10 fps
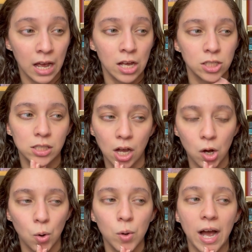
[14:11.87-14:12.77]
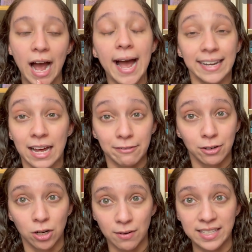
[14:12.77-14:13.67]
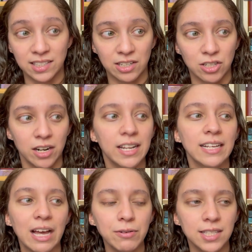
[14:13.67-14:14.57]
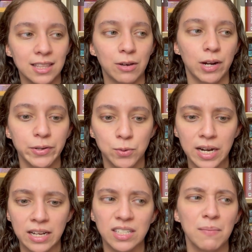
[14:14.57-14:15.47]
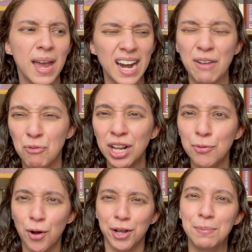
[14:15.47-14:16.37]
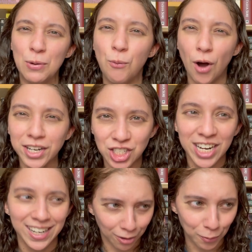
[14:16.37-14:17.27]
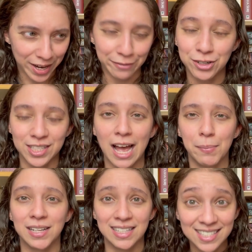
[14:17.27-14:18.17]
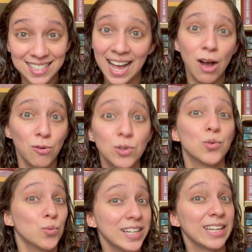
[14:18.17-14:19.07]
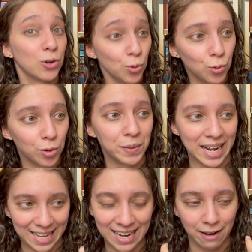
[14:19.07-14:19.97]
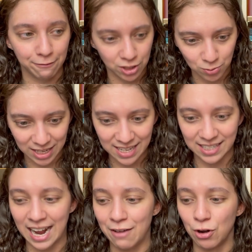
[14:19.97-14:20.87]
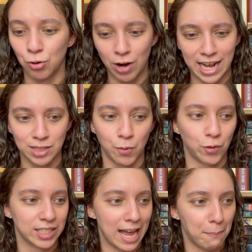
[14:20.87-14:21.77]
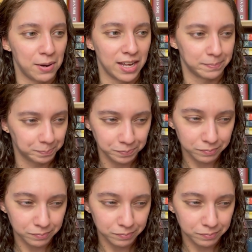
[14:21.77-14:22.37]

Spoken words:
So I love Horizon Zero Dawn. And like, that was the thing while I was reading, it's like, man, I really want to be watching whatever is happening. This sounds really cool, but I cannot visualize it. I have no grasp of what's happening.